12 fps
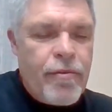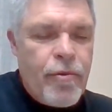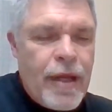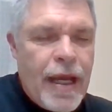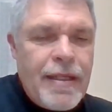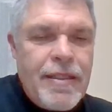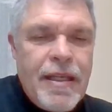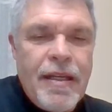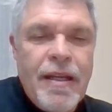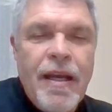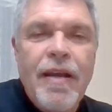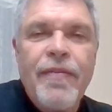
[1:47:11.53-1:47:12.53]
through
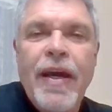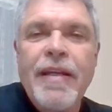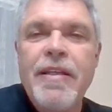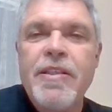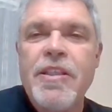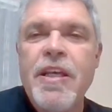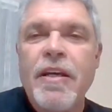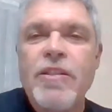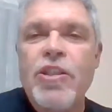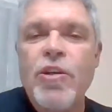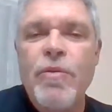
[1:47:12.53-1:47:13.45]
1996?